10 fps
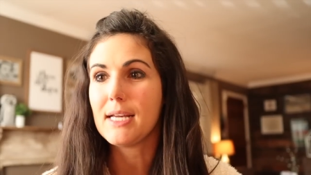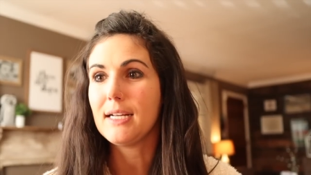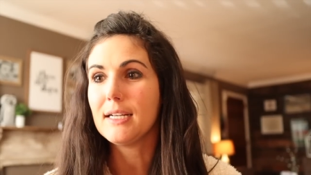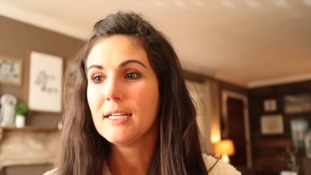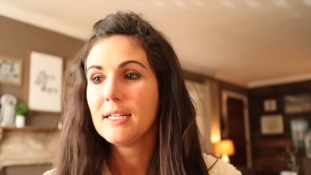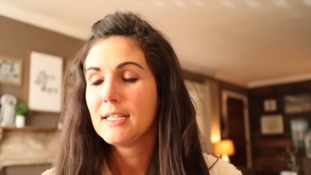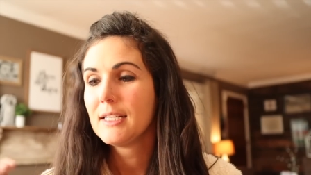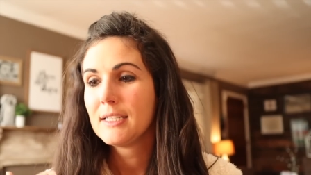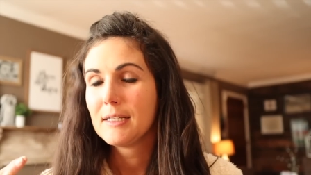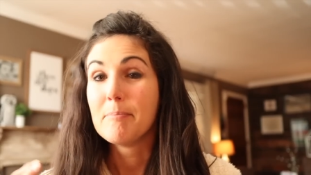be
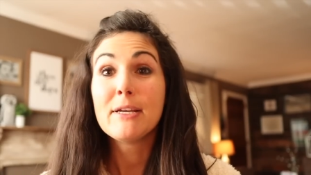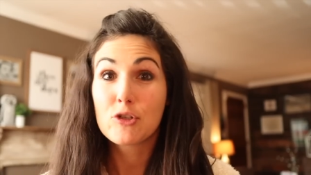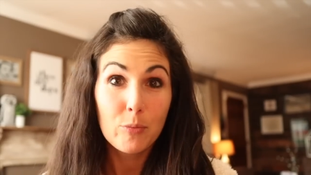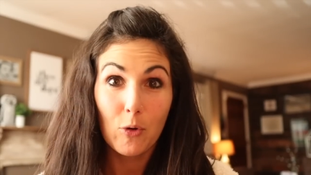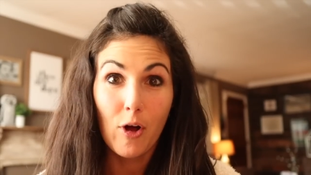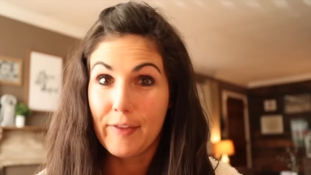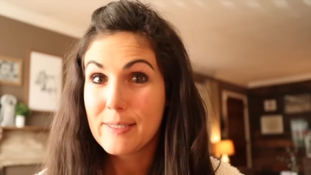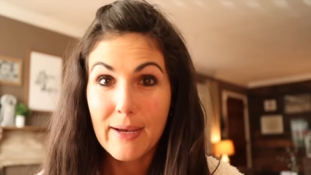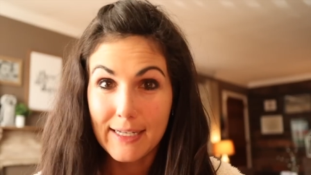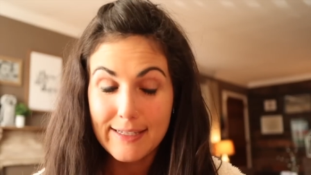miserable on
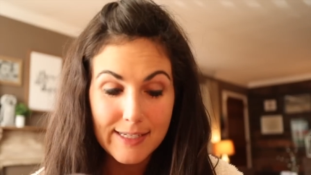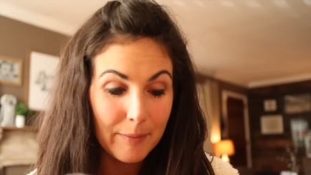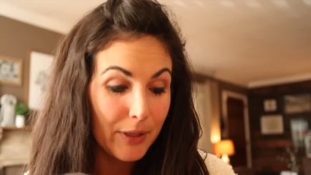this magnesium.